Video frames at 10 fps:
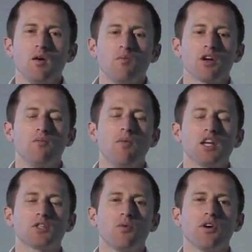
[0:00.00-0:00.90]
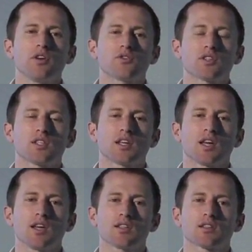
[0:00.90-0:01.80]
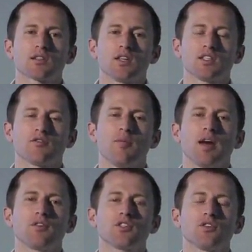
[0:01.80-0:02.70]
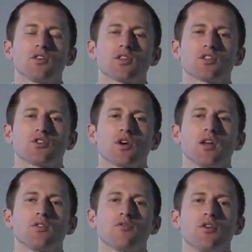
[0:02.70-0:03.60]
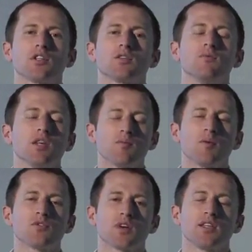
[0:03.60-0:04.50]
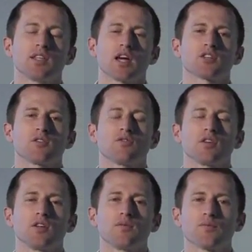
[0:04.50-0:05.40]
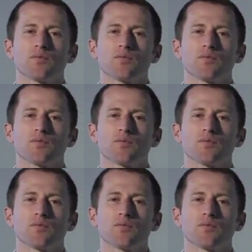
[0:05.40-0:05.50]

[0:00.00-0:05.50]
But a much more interesting case is if miners do this to try to enforce a minimum transaction fee.